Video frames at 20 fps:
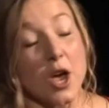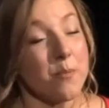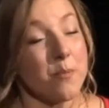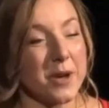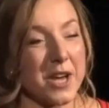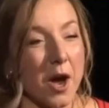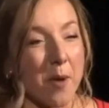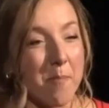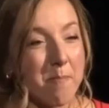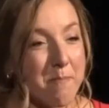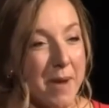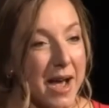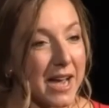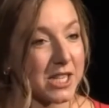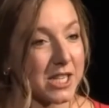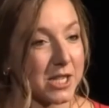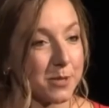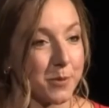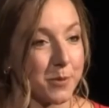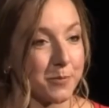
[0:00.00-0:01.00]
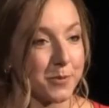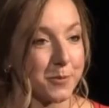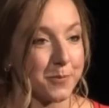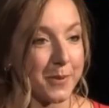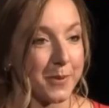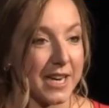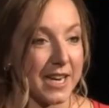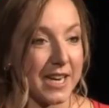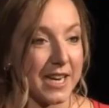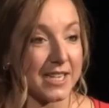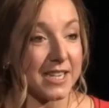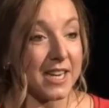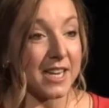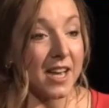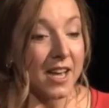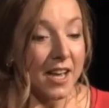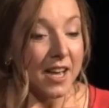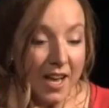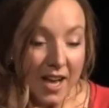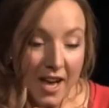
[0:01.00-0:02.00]
pick up maximum speed,
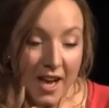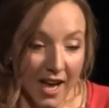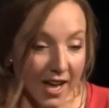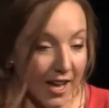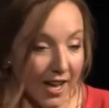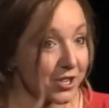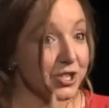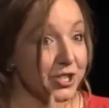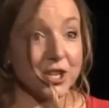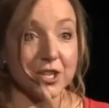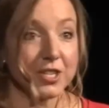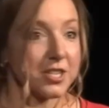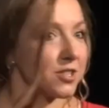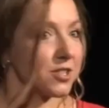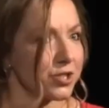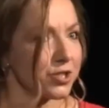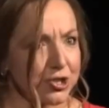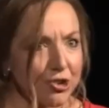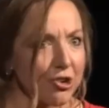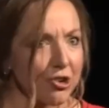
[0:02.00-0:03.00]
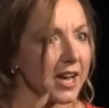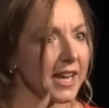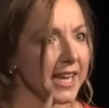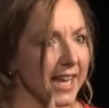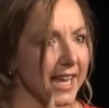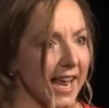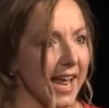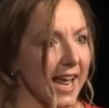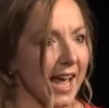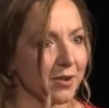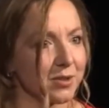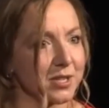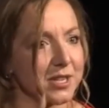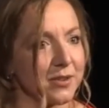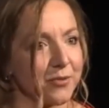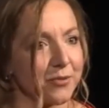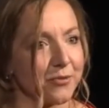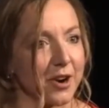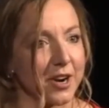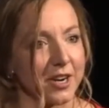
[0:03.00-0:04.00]
and just try and get out in
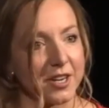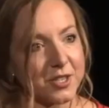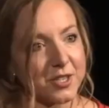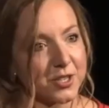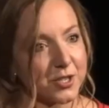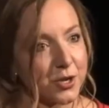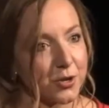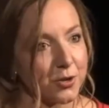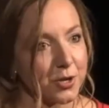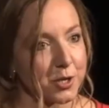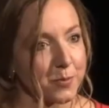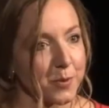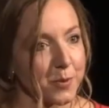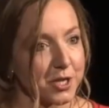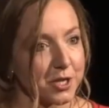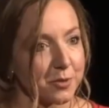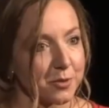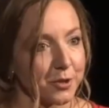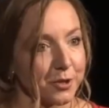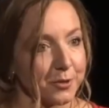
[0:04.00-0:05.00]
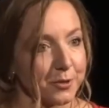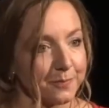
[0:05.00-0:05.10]
front as soon as possible.